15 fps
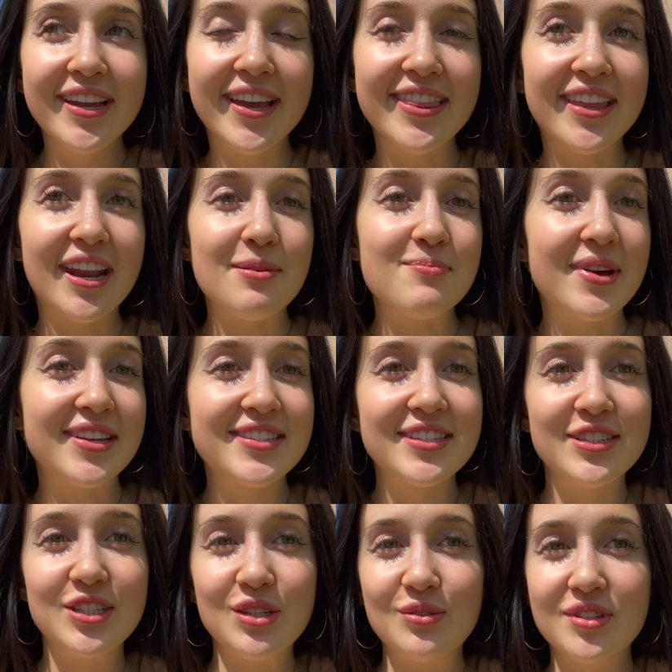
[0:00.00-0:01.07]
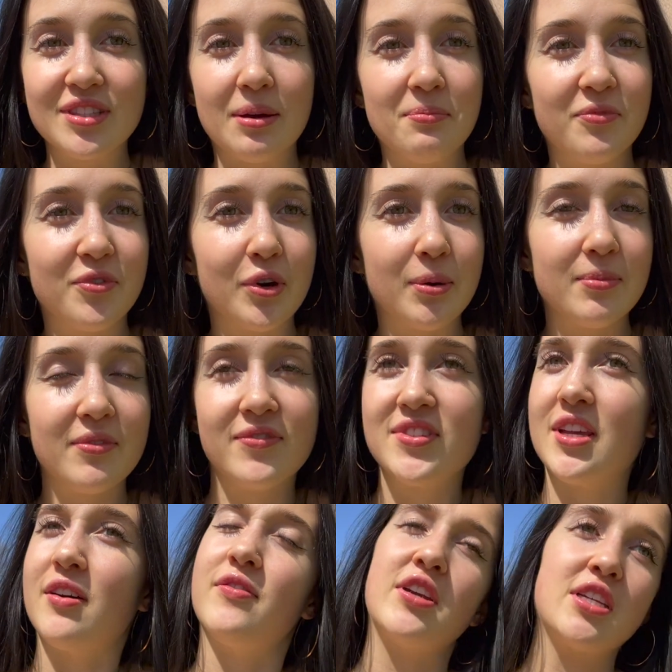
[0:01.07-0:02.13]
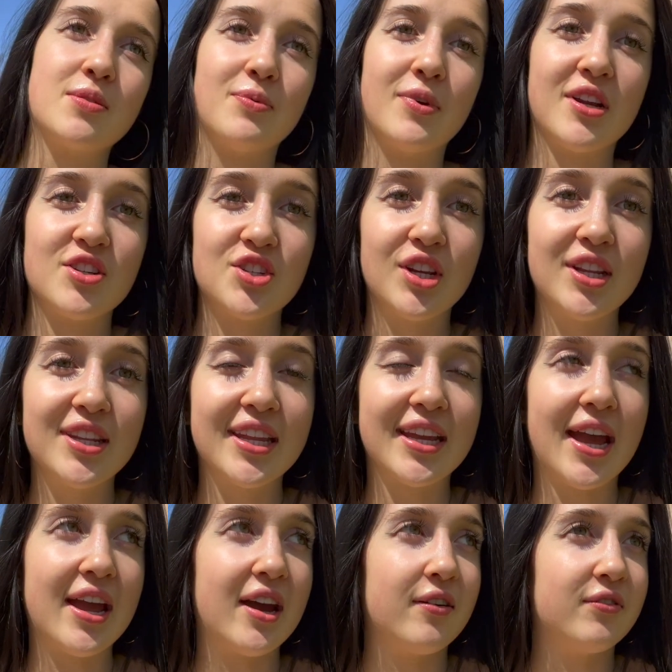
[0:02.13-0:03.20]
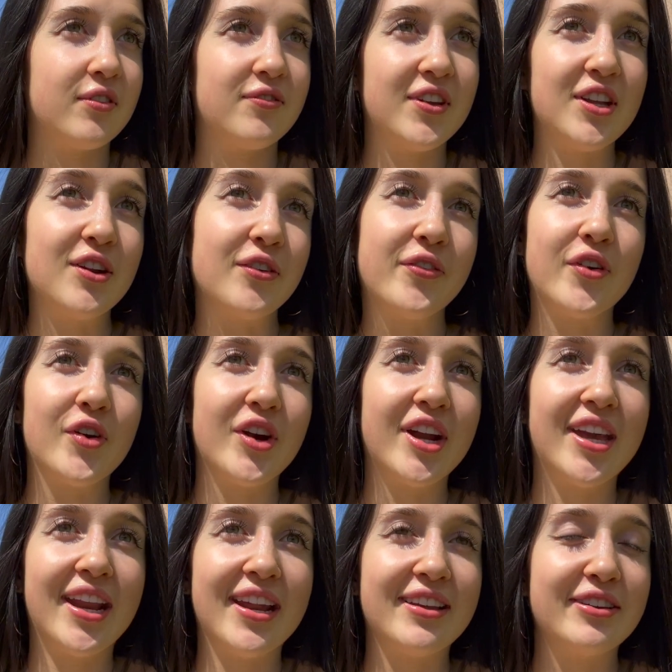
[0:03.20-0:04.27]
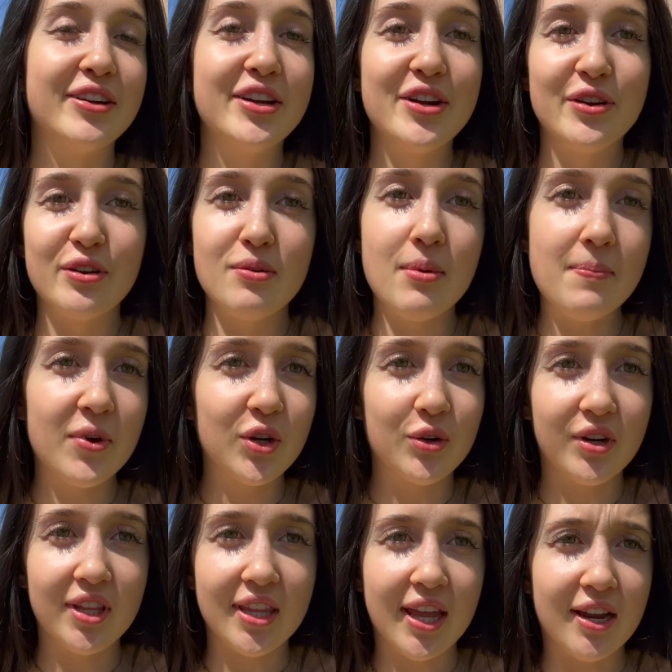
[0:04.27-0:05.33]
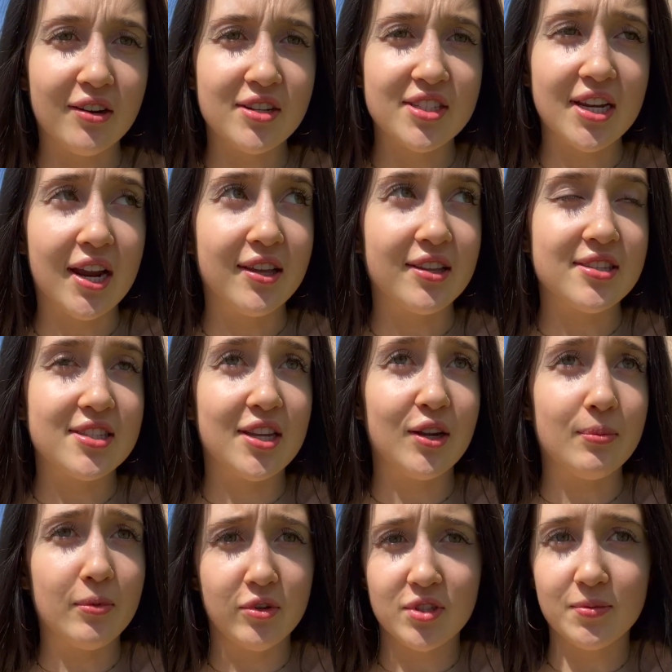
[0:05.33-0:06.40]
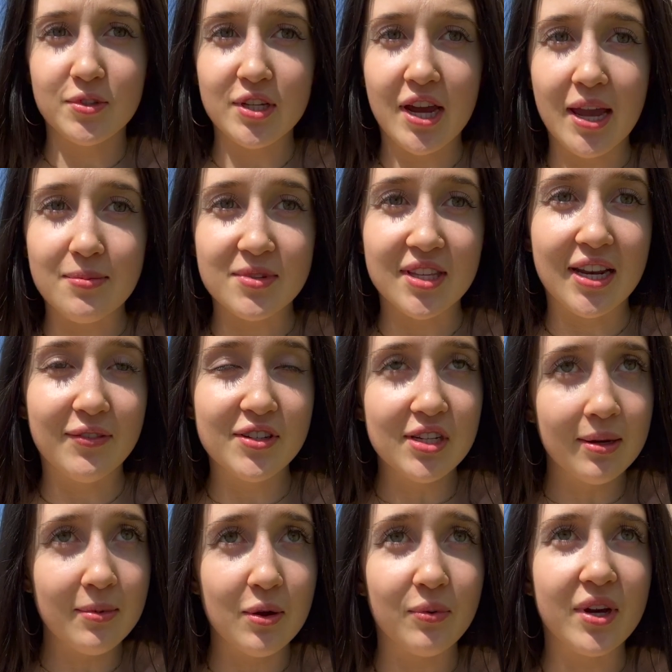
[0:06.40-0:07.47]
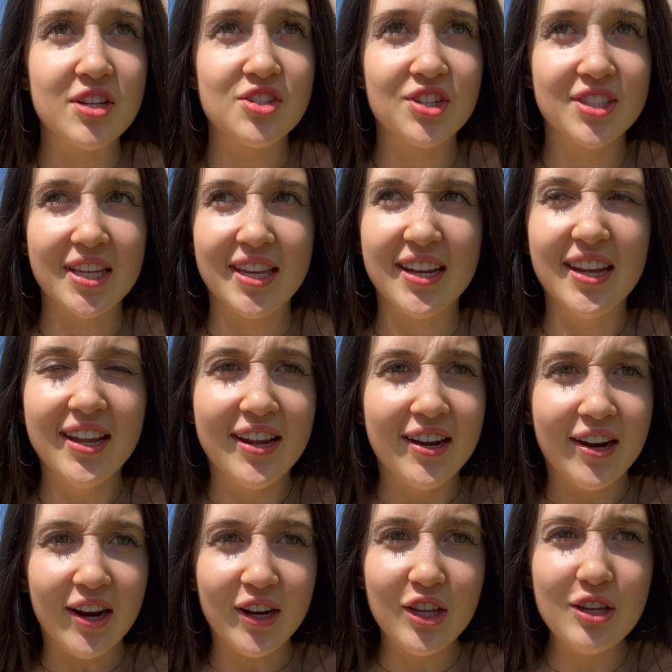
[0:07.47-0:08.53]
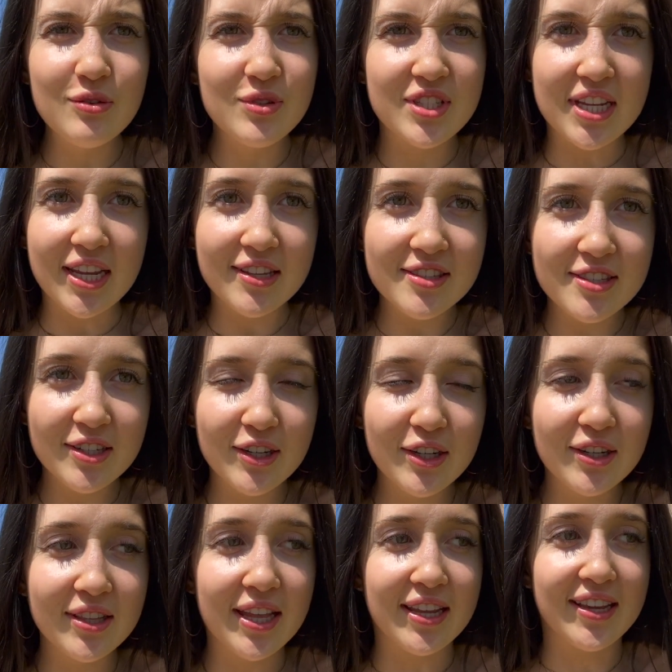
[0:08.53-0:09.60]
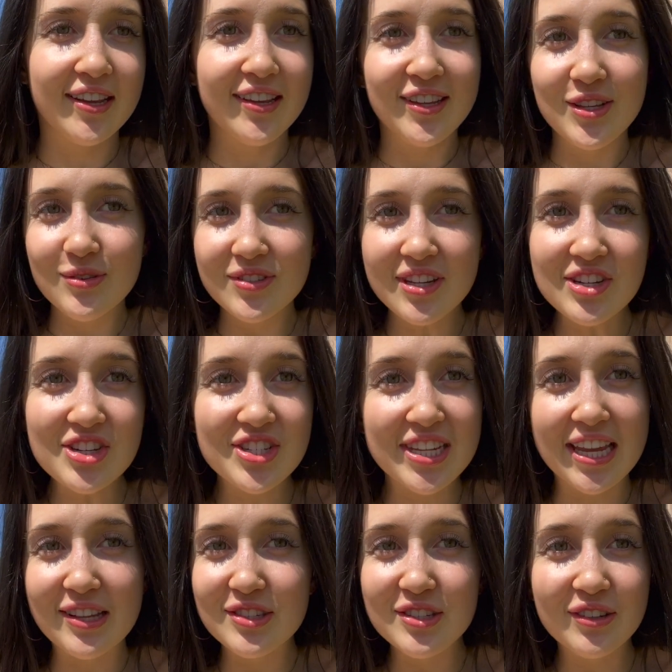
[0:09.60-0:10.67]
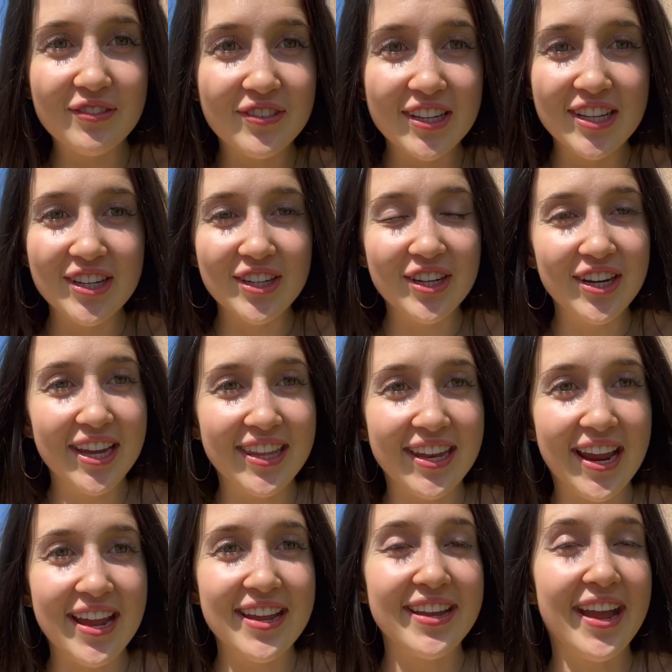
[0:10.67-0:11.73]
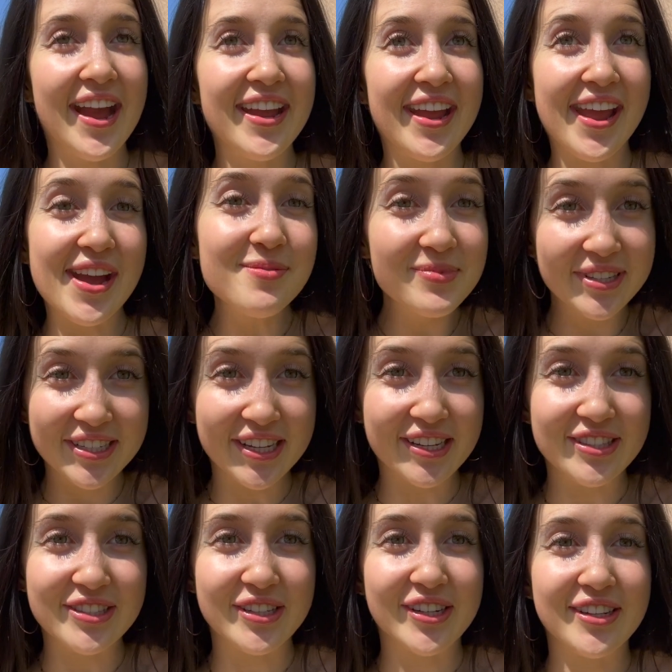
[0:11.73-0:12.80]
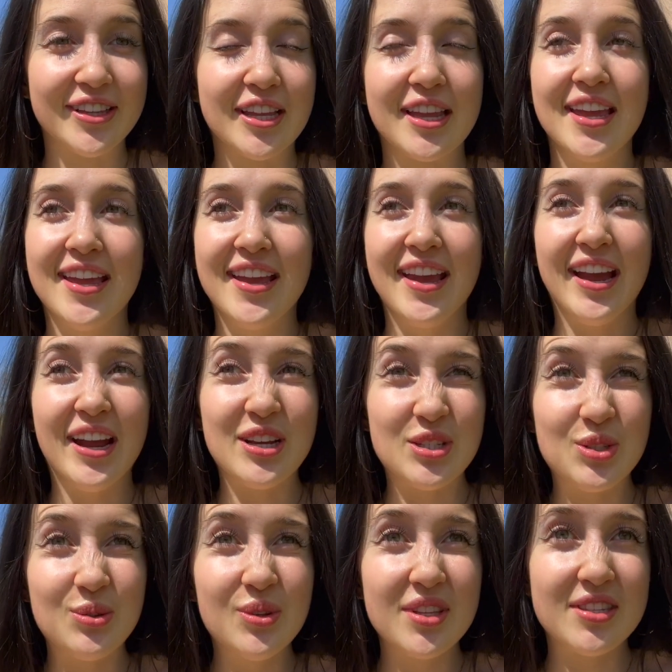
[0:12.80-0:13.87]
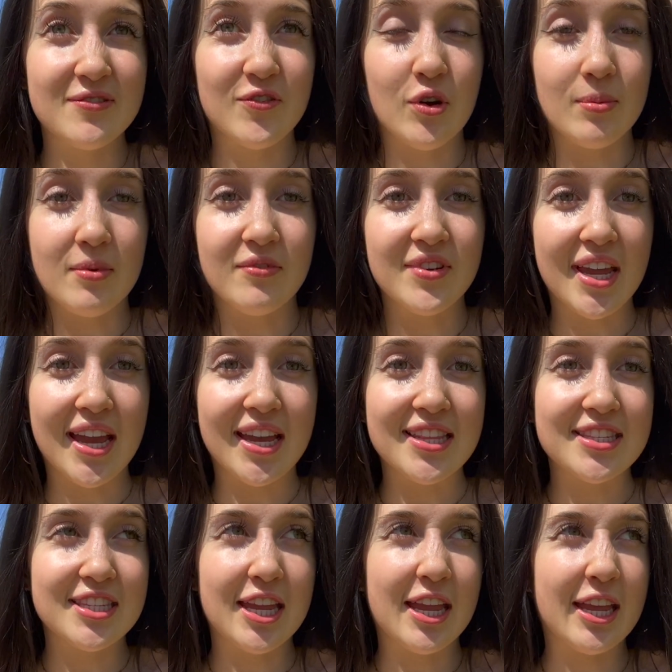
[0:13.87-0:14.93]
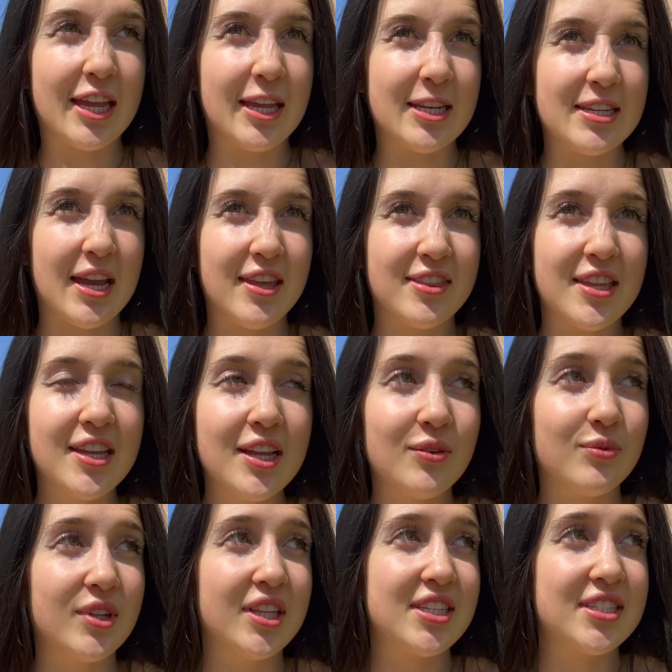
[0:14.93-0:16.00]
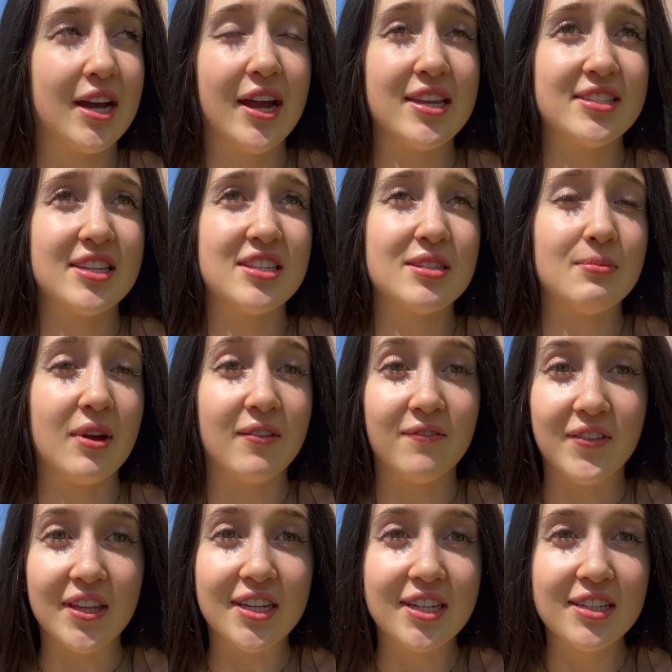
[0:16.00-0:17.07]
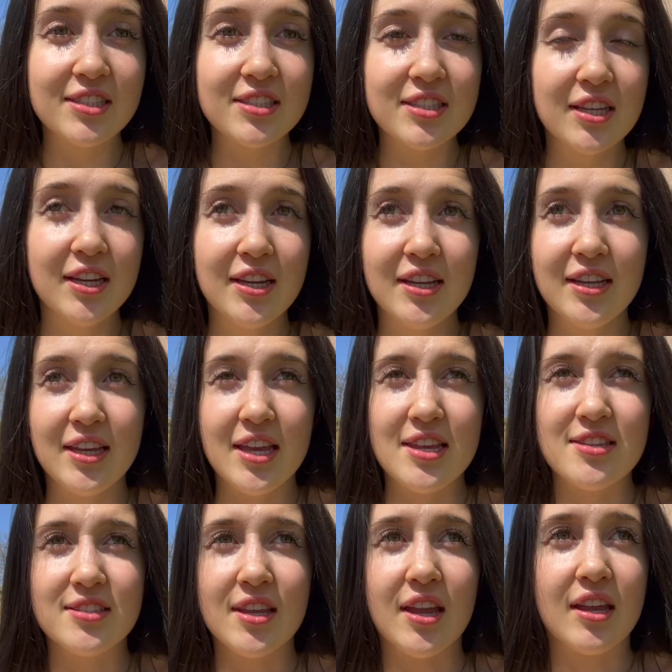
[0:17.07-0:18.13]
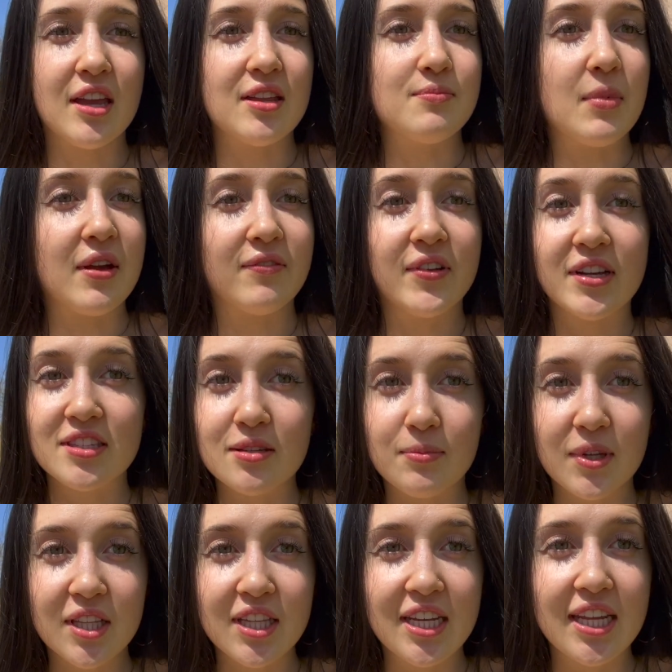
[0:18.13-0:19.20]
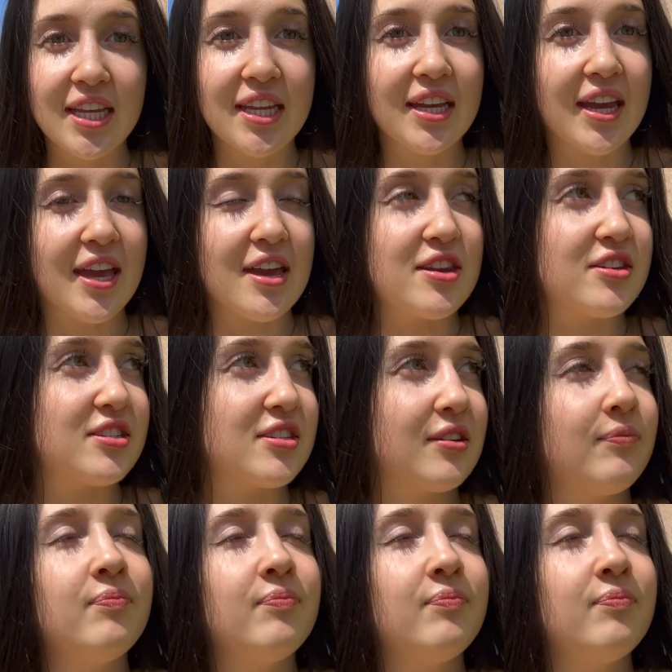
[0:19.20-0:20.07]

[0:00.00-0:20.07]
and that I'm meant to do some form of self-expression. Like, I have a figure for it. I remember going to the hairstylist here multiple times, and every time I went, she said, "Are you a dancer? Like, you have such a dancer figure." And I am a dancer. Like, I do this form of dance, and I think it really ties into my fitness, is like in my flexibility. And